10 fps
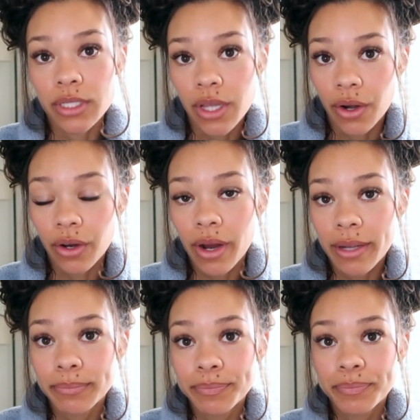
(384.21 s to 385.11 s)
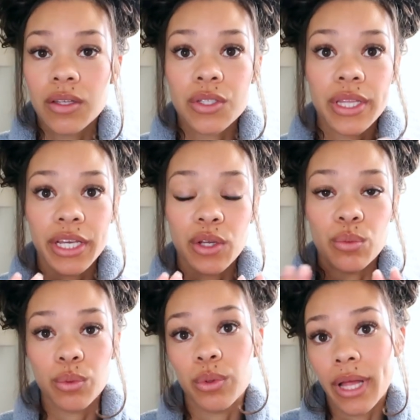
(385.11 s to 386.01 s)
sonogram so they
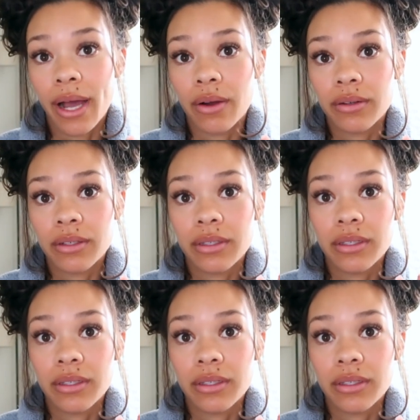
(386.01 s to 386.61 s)
could rule out